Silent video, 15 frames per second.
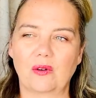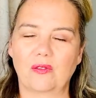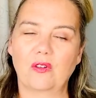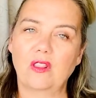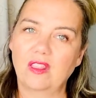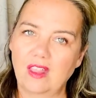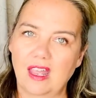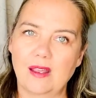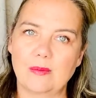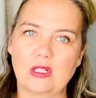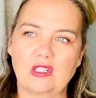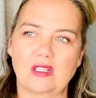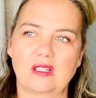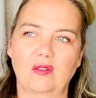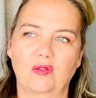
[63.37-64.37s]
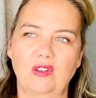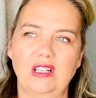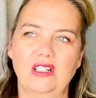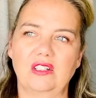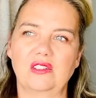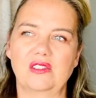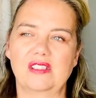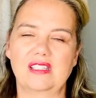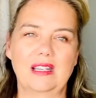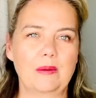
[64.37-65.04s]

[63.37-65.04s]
or for them, it just feels